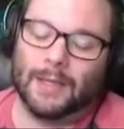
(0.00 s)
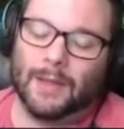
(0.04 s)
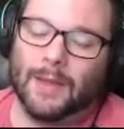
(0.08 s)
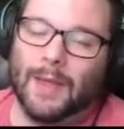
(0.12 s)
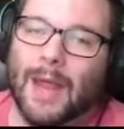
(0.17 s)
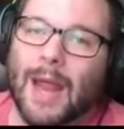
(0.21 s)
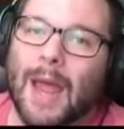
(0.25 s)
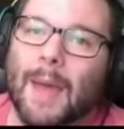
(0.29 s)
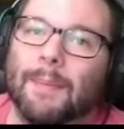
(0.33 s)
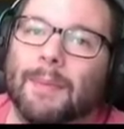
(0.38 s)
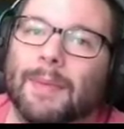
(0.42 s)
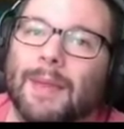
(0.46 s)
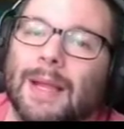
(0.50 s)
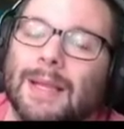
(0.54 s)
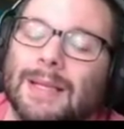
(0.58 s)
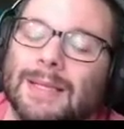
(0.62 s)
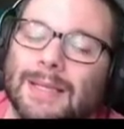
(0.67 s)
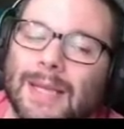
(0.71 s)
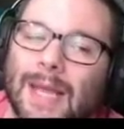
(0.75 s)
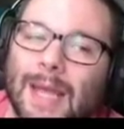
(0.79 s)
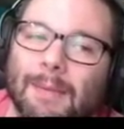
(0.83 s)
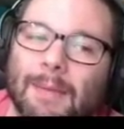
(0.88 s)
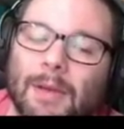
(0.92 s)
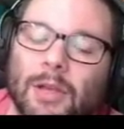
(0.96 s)
Now that's
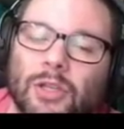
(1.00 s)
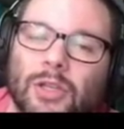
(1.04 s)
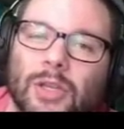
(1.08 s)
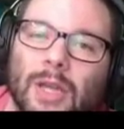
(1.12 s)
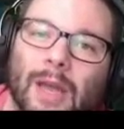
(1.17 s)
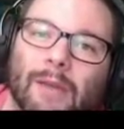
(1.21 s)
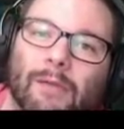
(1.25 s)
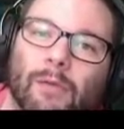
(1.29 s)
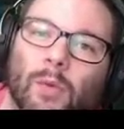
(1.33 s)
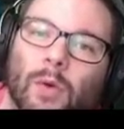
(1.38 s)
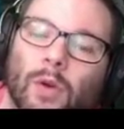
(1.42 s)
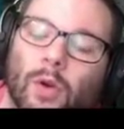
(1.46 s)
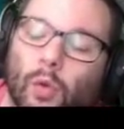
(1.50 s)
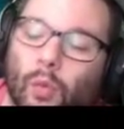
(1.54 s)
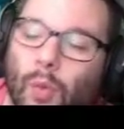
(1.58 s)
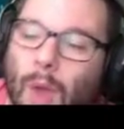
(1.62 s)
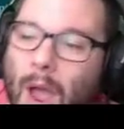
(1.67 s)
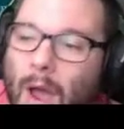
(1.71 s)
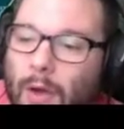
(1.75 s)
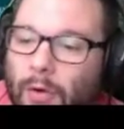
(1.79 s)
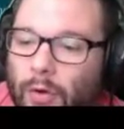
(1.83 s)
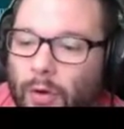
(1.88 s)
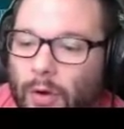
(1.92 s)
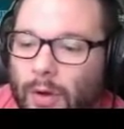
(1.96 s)
damage to everyone
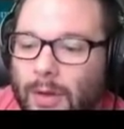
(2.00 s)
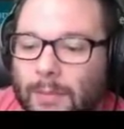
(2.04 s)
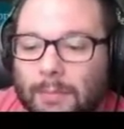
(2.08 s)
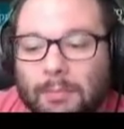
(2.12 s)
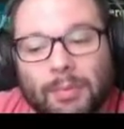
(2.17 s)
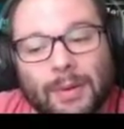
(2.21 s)
around her.